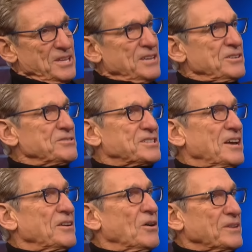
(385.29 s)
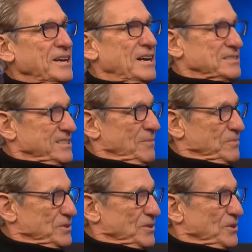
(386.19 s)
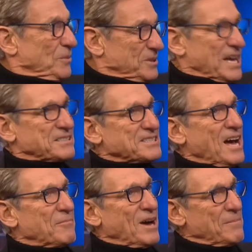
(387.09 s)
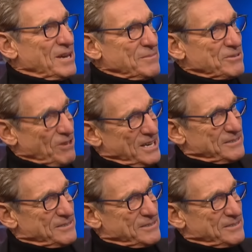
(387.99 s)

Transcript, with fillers: Then you said, okay, I slept with a girl, but that's not my baby, right?